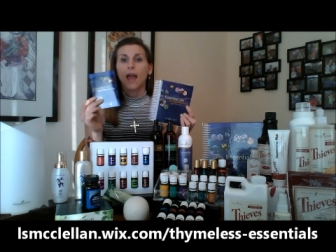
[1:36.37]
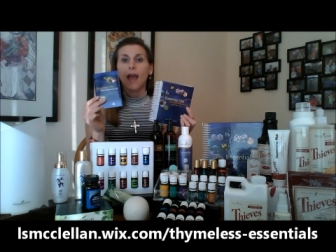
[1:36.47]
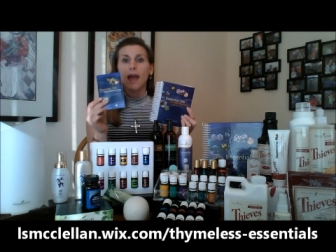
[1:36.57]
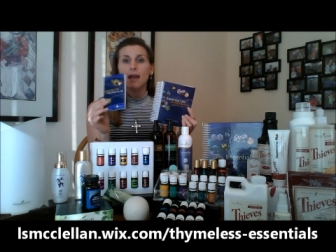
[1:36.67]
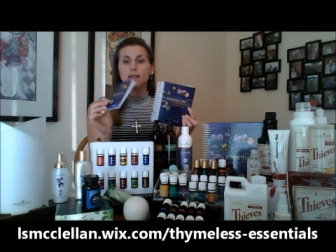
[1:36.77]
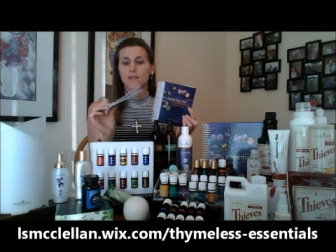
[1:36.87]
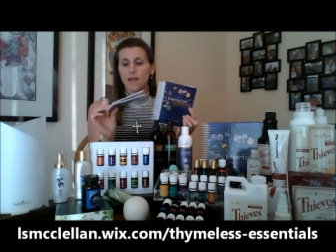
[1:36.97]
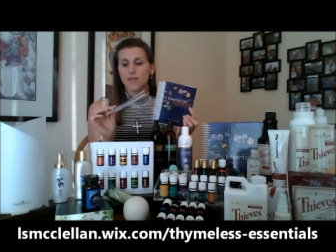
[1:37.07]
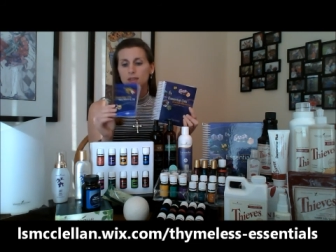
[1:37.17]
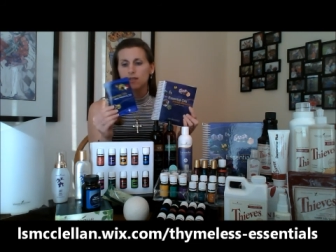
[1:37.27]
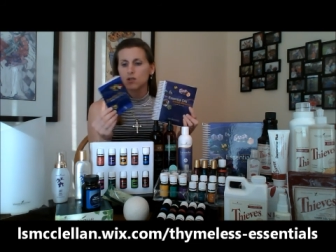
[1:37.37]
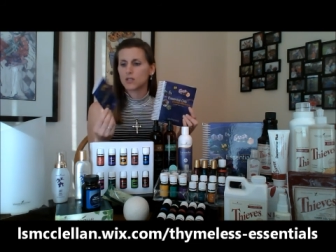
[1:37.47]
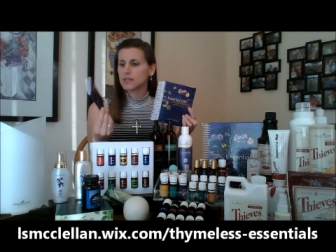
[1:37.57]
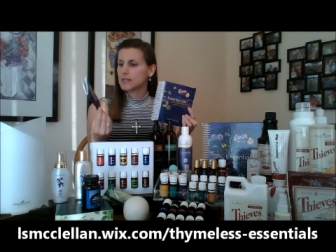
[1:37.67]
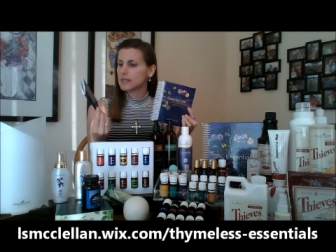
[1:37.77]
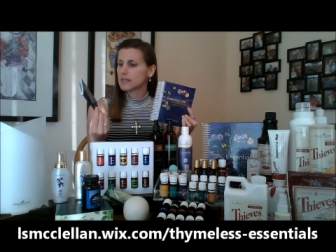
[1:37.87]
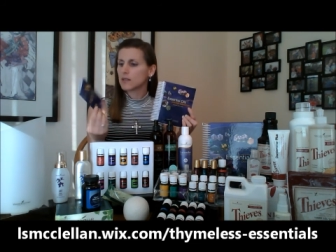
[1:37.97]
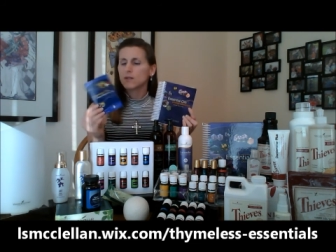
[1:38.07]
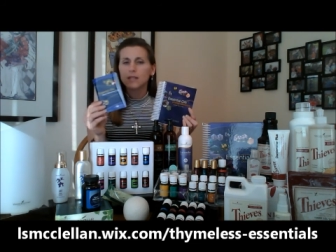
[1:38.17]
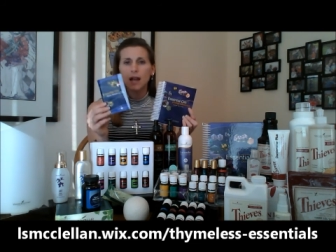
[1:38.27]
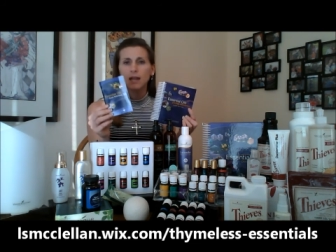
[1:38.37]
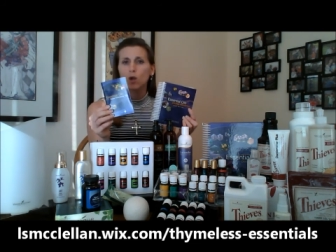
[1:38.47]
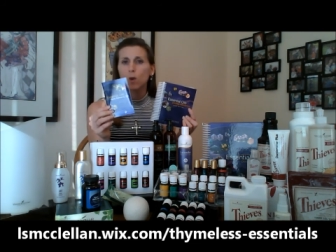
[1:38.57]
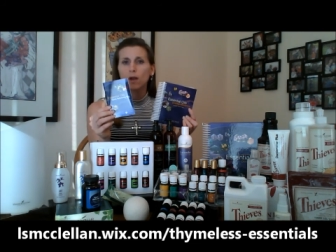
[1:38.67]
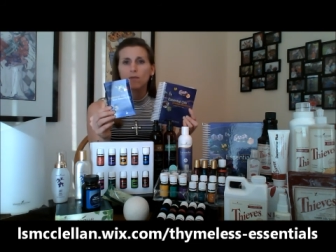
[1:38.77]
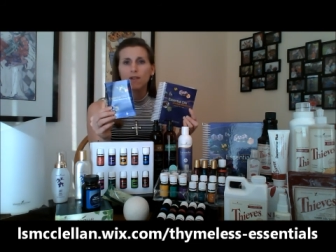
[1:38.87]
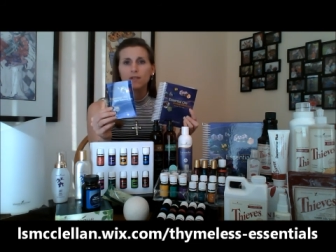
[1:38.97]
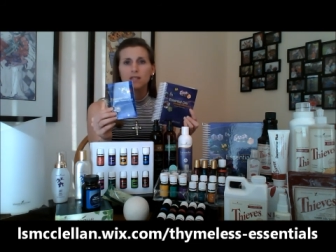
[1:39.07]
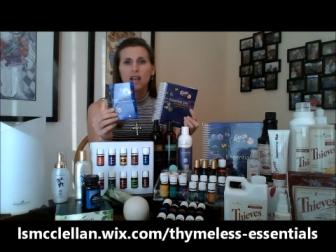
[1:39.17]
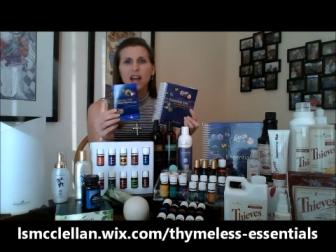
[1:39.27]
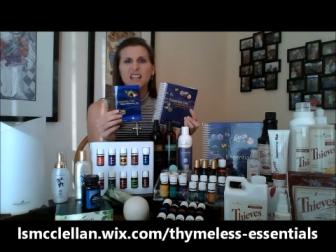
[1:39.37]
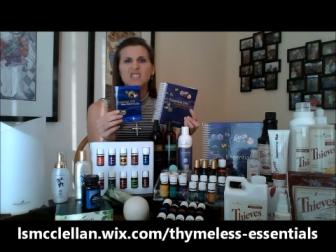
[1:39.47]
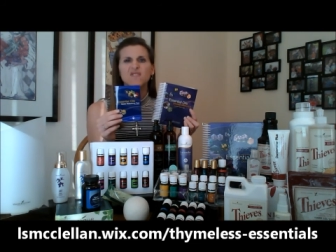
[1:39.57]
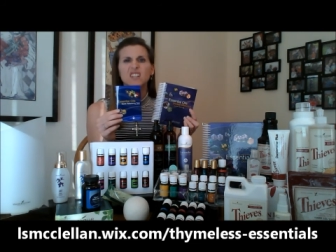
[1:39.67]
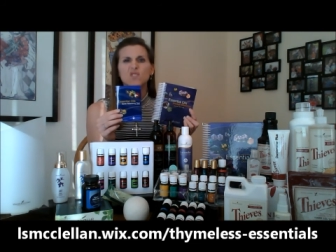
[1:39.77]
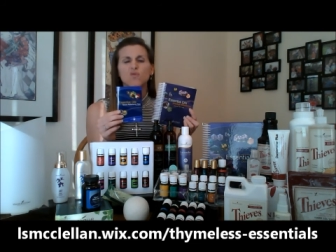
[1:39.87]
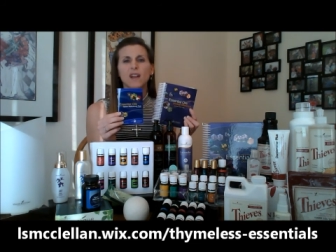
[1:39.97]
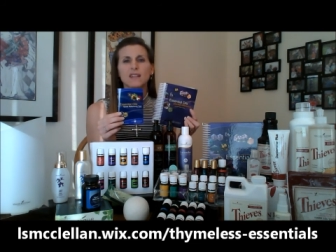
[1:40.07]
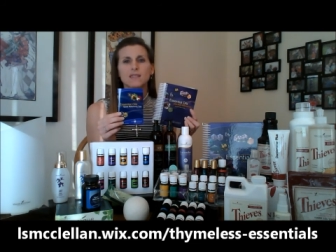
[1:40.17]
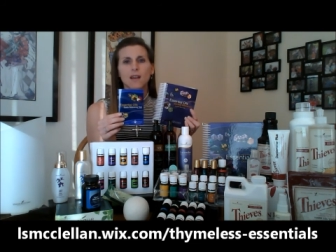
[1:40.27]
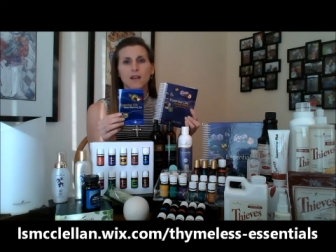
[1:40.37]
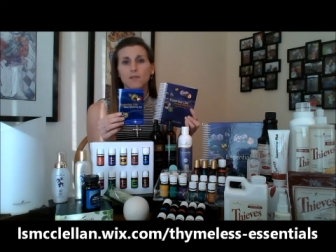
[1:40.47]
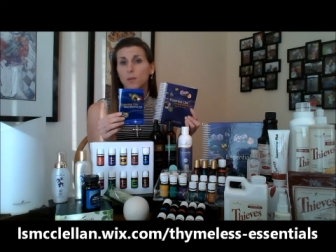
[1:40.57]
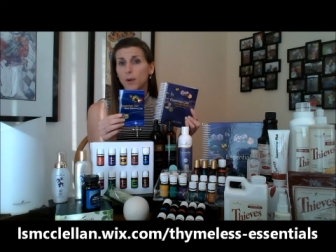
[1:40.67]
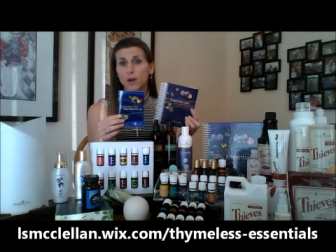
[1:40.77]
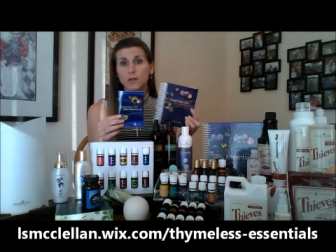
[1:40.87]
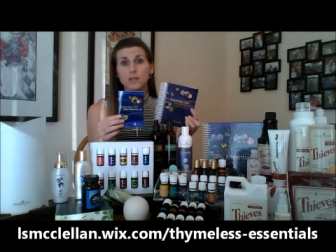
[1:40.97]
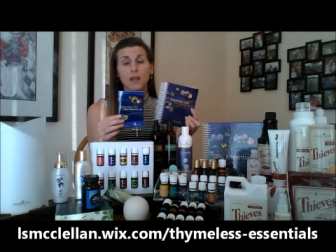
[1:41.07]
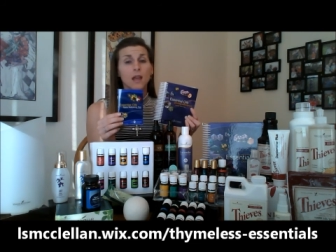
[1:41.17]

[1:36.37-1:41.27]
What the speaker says: And then these are just these little tiny quick reference guides, fits right inside of your purse.